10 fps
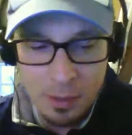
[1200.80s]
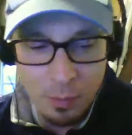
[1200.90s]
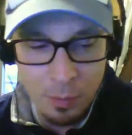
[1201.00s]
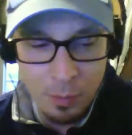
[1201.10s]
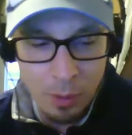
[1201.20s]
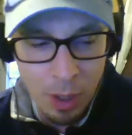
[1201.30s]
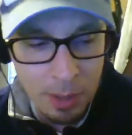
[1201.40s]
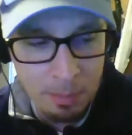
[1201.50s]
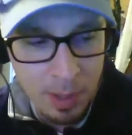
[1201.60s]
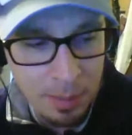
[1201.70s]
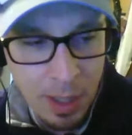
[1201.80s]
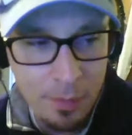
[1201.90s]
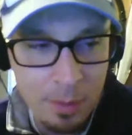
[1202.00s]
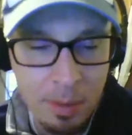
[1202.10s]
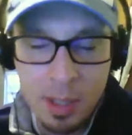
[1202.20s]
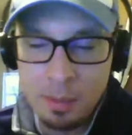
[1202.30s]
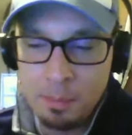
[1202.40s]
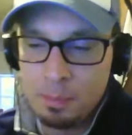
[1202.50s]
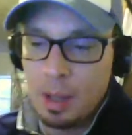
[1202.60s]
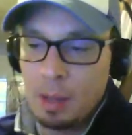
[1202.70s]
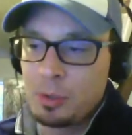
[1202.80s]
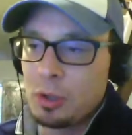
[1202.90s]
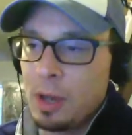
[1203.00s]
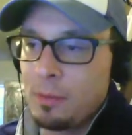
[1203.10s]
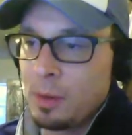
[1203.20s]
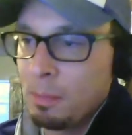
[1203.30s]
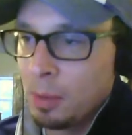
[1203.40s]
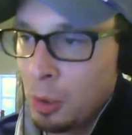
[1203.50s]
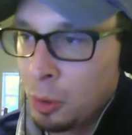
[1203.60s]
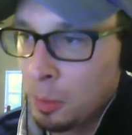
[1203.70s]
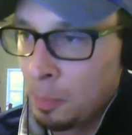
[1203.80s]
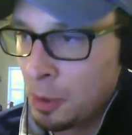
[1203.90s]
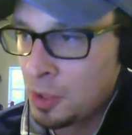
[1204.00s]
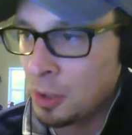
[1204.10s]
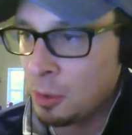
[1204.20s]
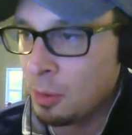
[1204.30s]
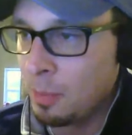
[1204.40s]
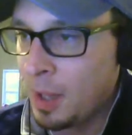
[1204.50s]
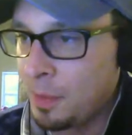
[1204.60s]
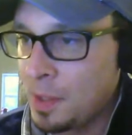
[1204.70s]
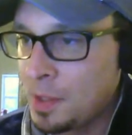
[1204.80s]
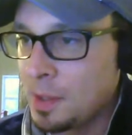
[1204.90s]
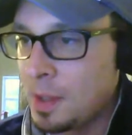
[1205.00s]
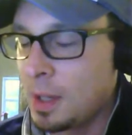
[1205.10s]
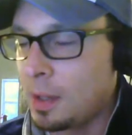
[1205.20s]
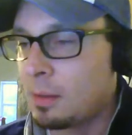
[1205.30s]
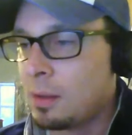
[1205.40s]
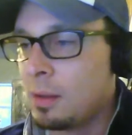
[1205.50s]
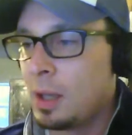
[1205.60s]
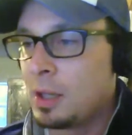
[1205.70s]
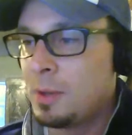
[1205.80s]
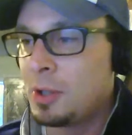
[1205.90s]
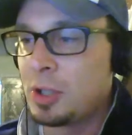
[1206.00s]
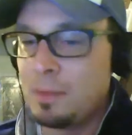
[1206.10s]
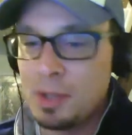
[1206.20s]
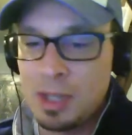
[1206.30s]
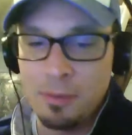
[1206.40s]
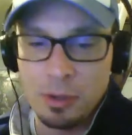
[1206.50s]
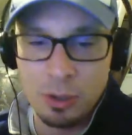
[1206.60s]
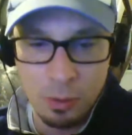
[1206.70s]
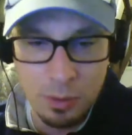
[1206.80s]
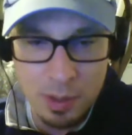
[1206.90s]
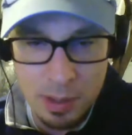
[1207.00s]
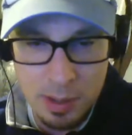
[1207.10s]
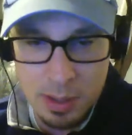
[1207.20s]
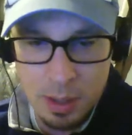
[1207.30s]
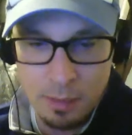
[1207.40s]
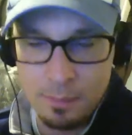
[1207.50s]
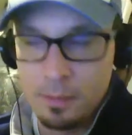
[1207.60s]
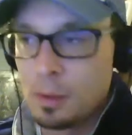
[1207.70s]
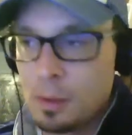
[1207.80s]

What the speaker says: if they'd run, but I mean, everybody, I'm sure every local person knew about this thing, especially if he's giving tours and stuff.